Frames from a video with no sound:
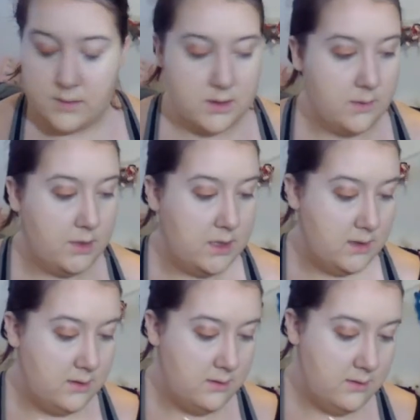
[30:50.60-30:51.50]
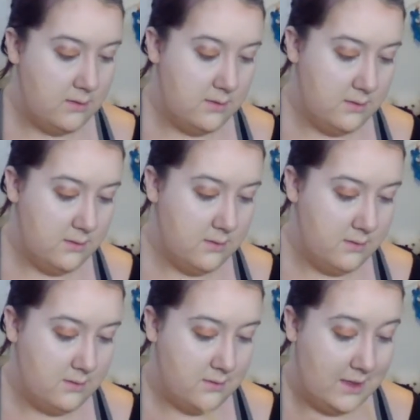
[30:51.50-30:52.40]
for some reason
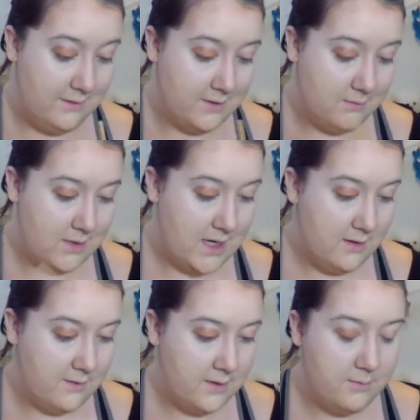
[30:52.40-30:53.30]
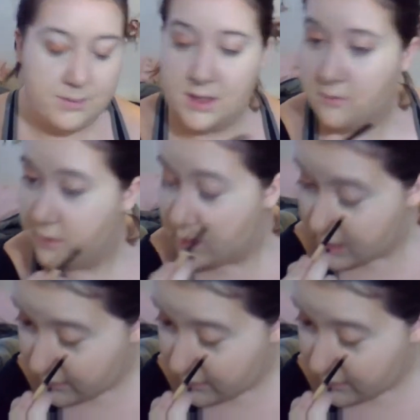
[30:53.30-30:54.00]
they have some kind of beef with